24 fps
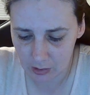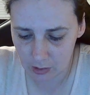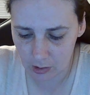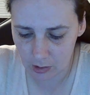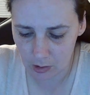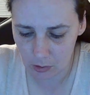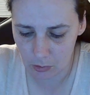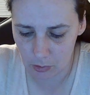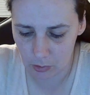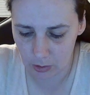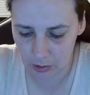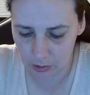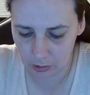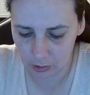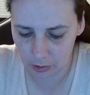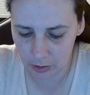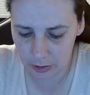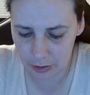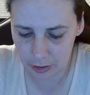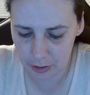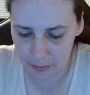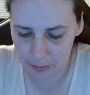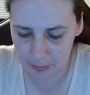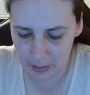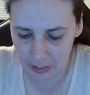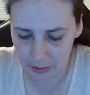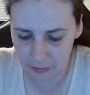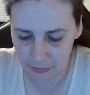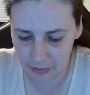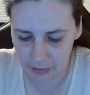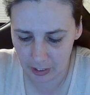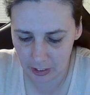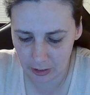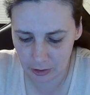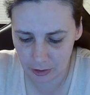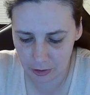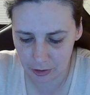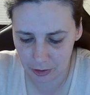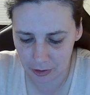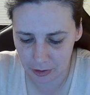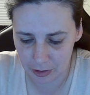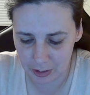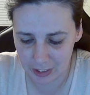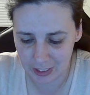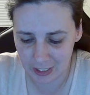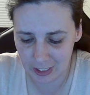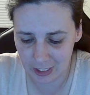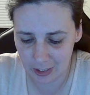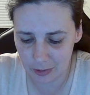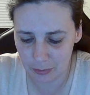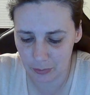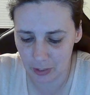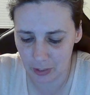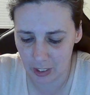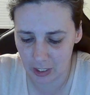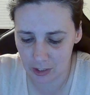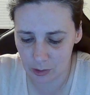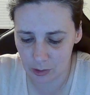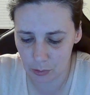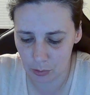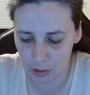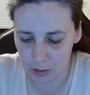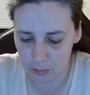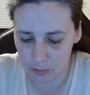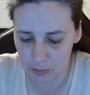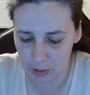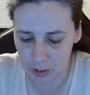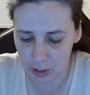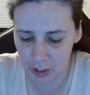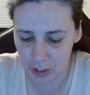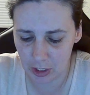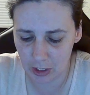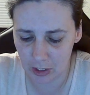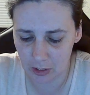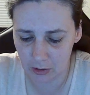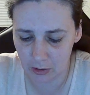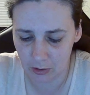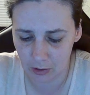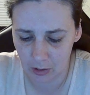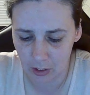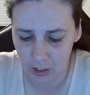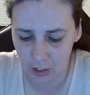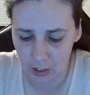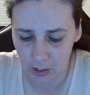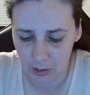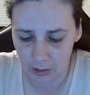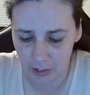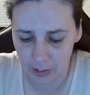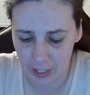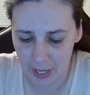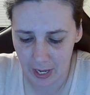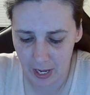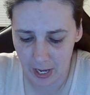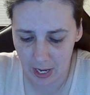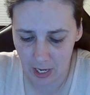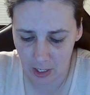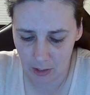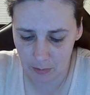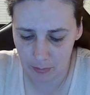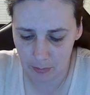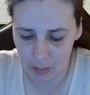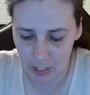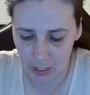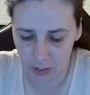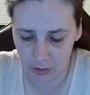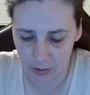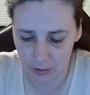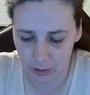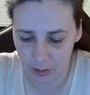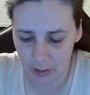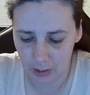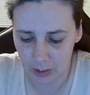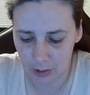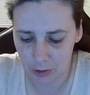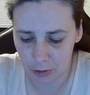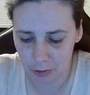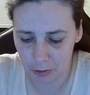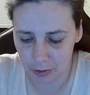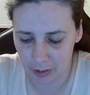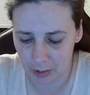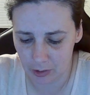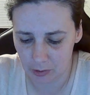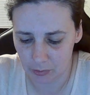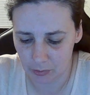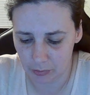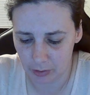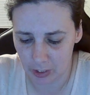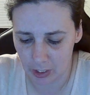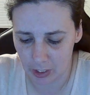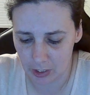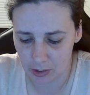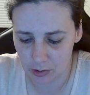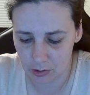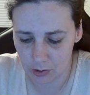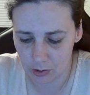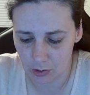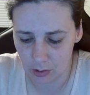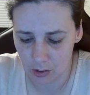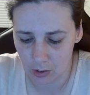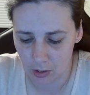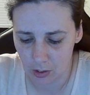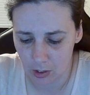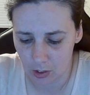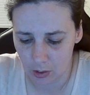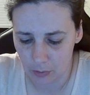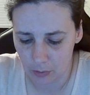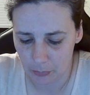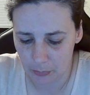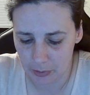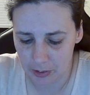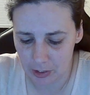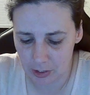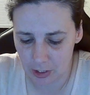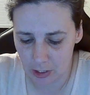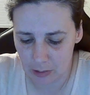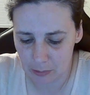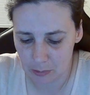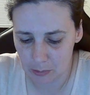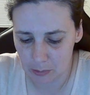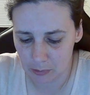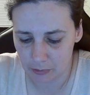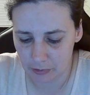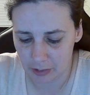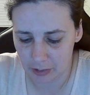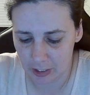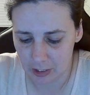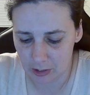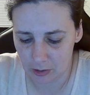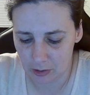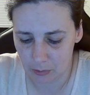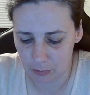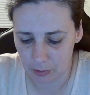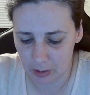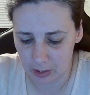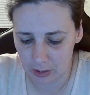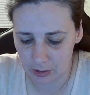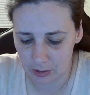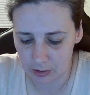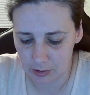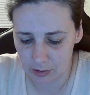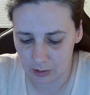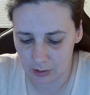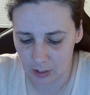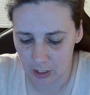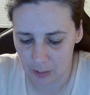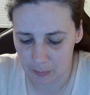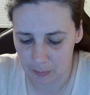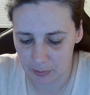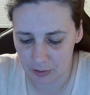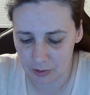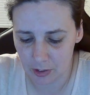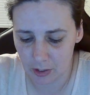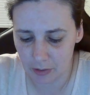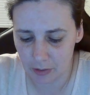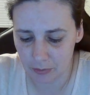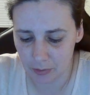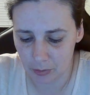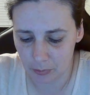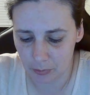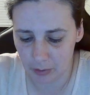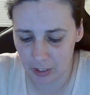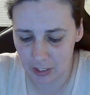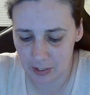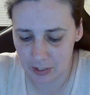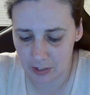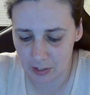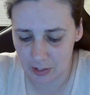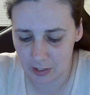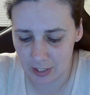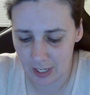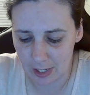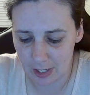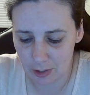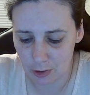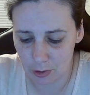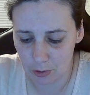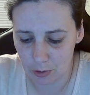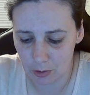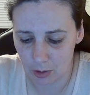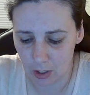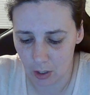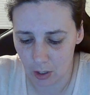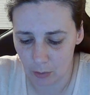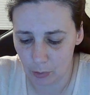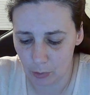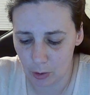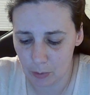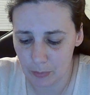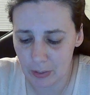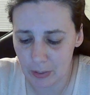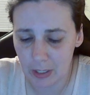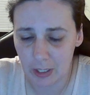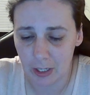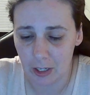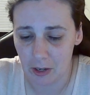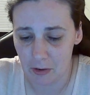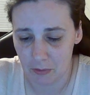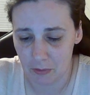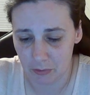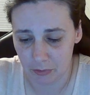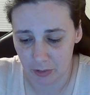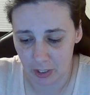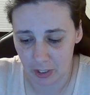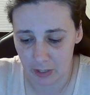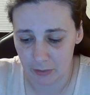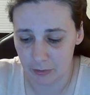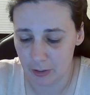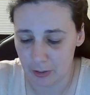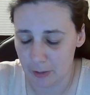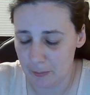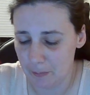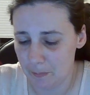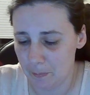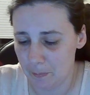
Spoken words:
While larger manufacturers knead rice with a machine, they hand pound each grain of rice, which helps provide the rice, preserve the rice's natural aroma and flavor.